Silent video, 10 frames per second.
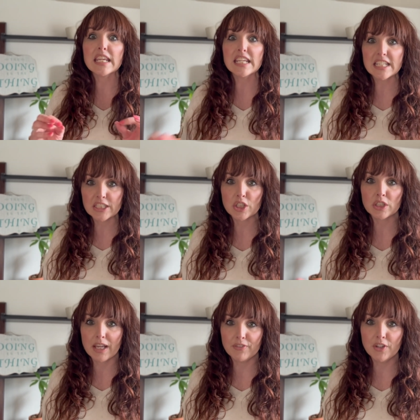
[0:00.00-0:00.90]
easier
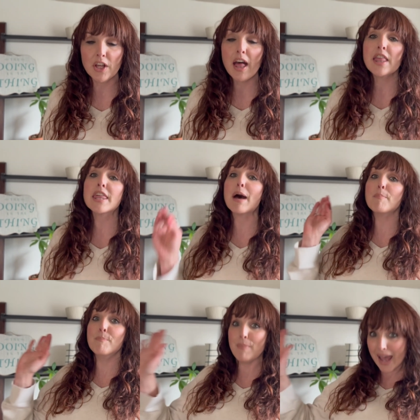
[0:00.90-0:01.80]
level that
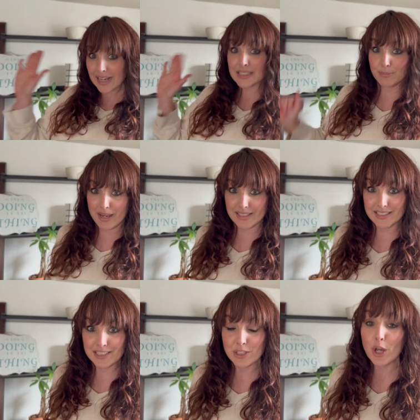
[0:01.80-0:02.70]

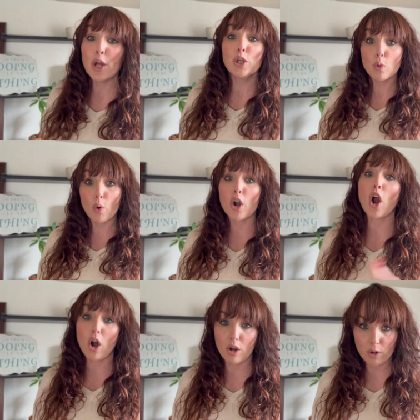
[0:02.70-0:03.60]
maximizes your
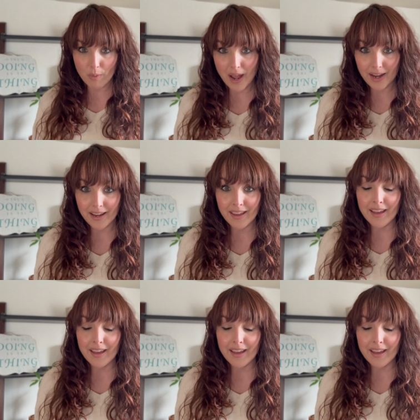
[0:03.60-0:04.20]
ROI.